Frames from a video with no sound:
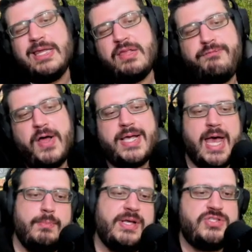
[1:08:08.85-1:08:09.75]
Get the fuck
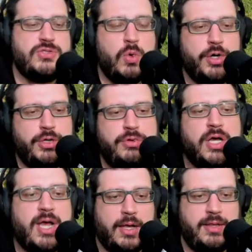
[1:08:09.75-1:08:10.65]
out of my store. You
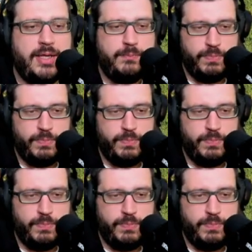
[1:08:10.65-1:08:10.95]
look ugly.